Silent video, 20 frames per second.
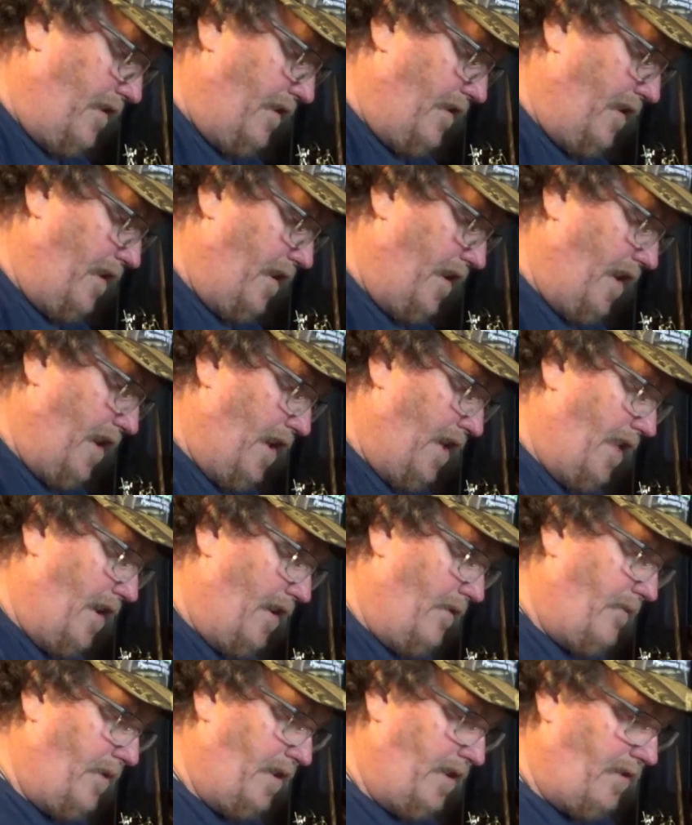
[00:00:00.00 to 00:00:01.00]
Yeah,
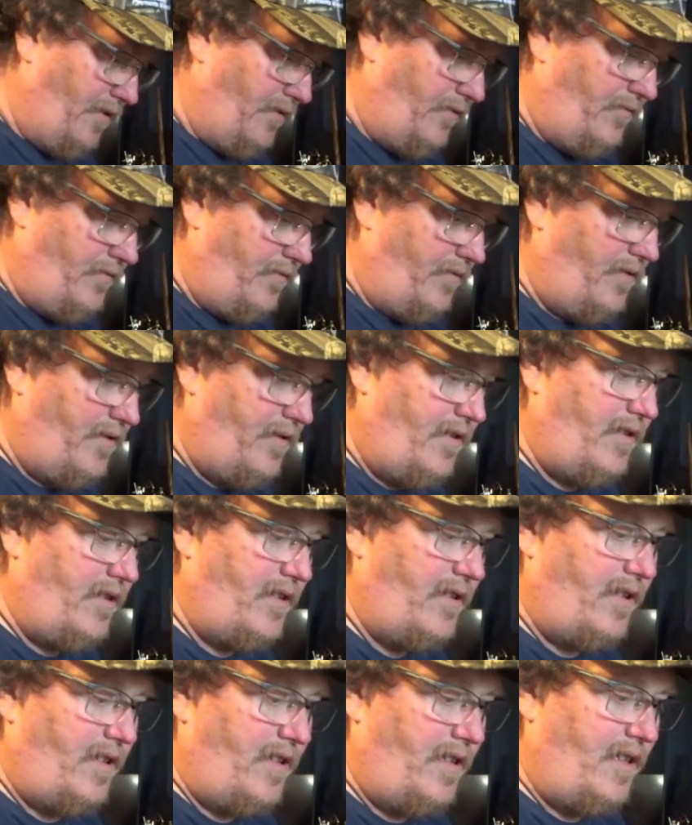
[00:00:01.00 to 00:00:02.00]
there we go.
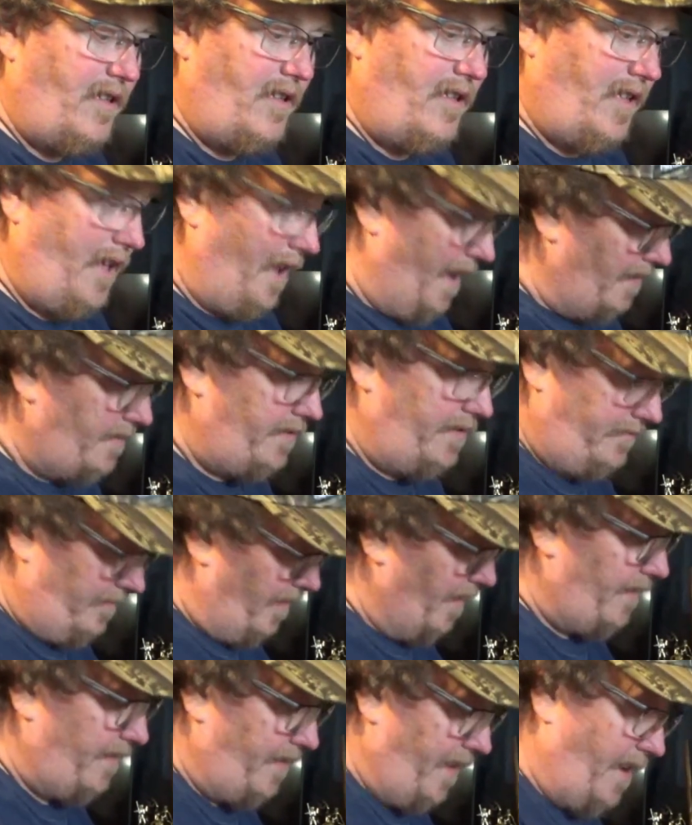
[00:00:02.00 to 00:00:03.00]

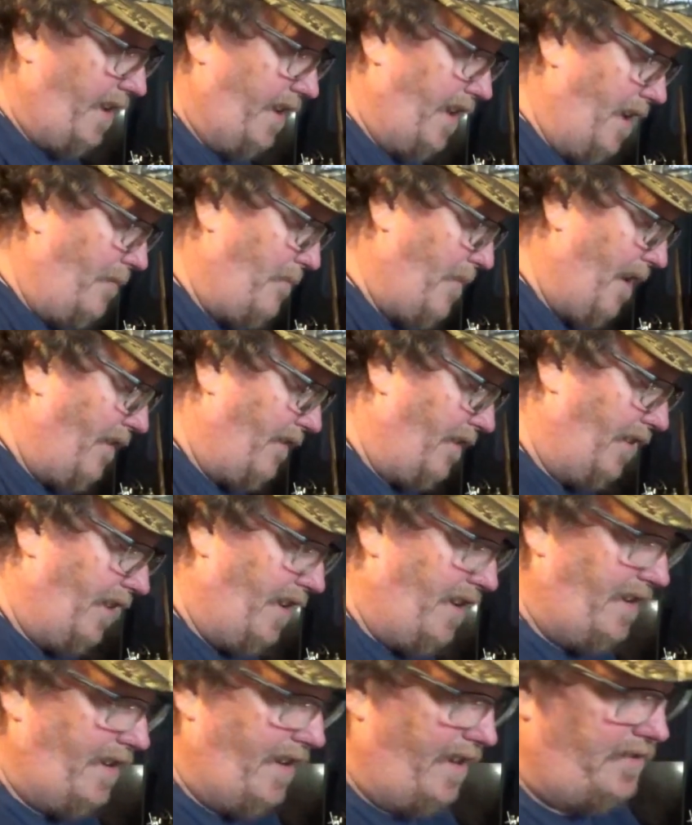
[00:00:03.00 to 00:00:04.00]
That thing came out
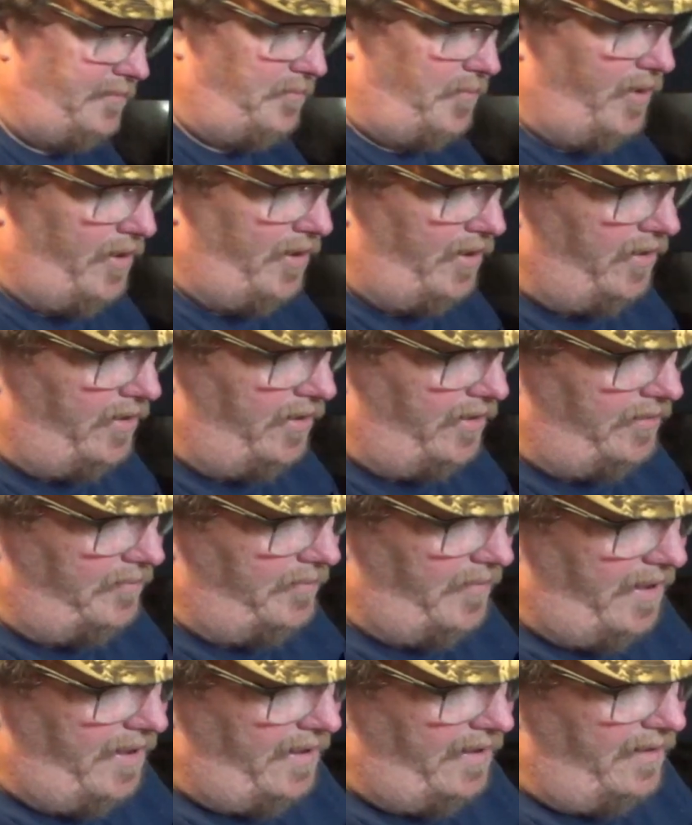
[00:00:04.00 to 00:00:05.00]
clean. That's pretty good,
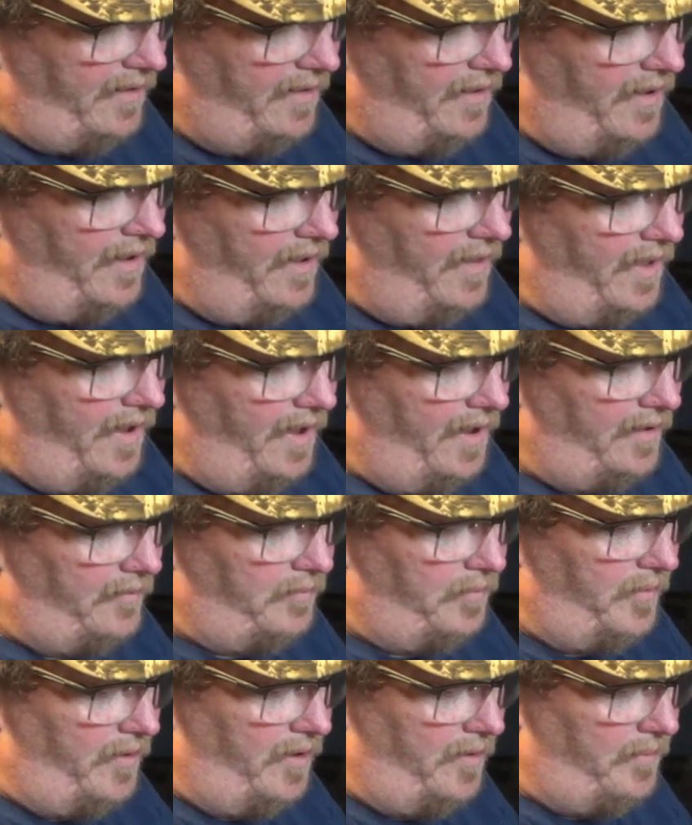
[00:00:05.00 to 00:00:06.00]
man. That is
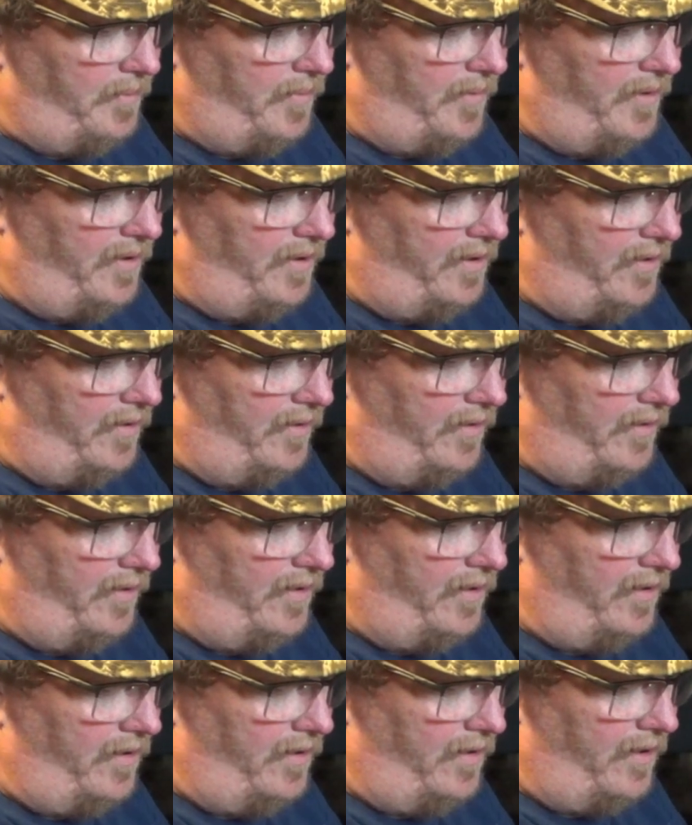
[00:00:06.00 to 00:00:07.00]
pretty good.
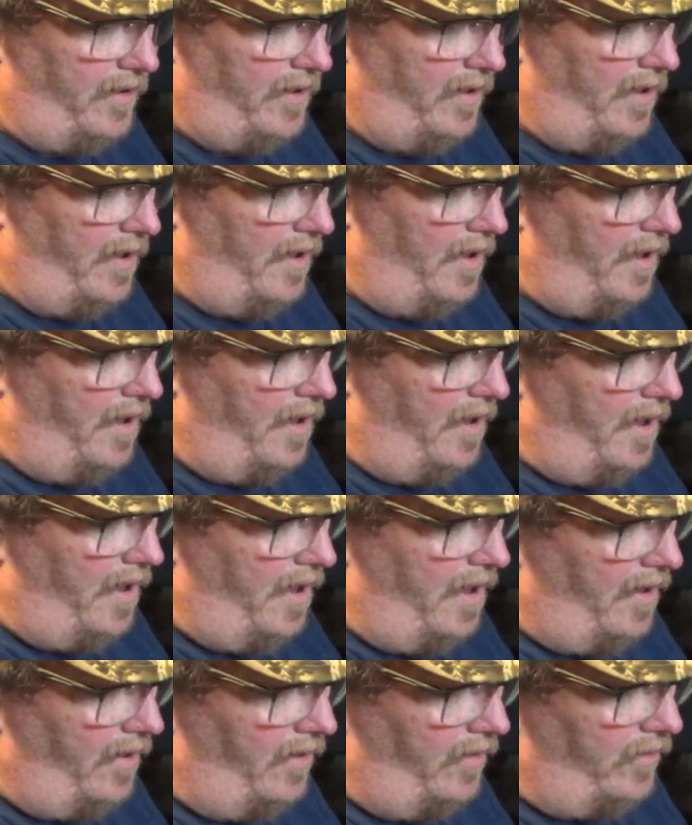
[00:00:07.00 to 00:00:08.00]

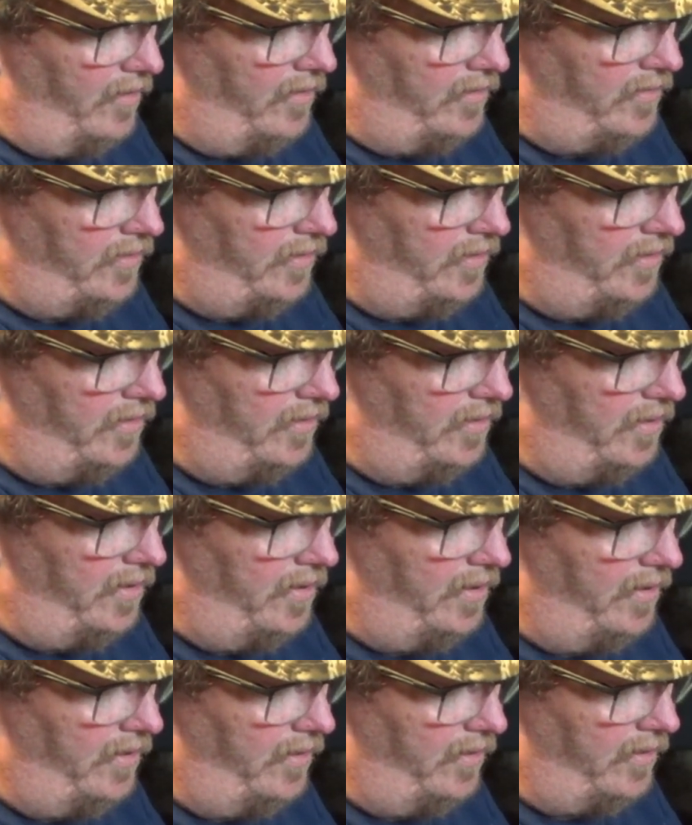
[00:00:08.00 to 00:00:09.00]
Looks good.
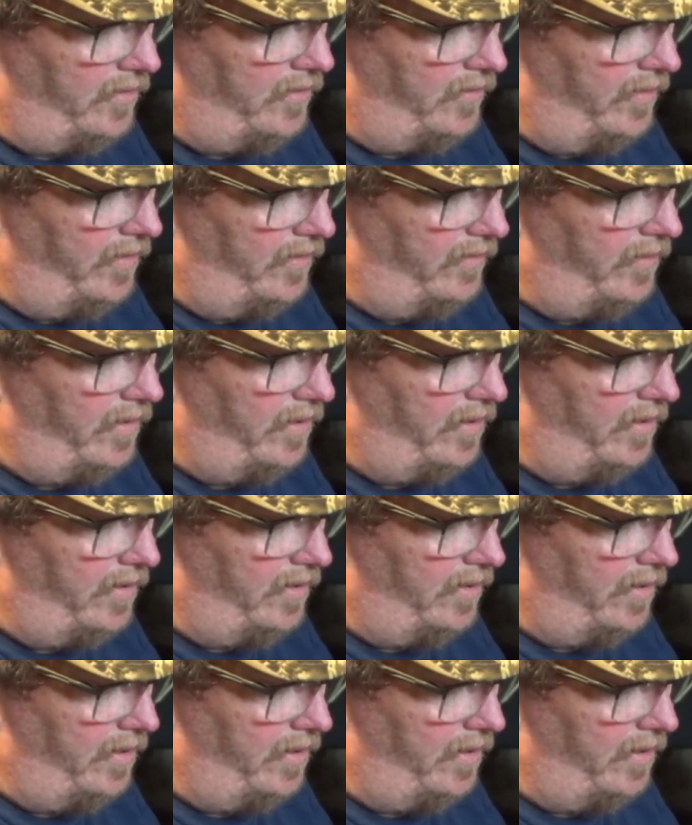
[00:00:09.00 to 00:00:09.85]
Looks real good.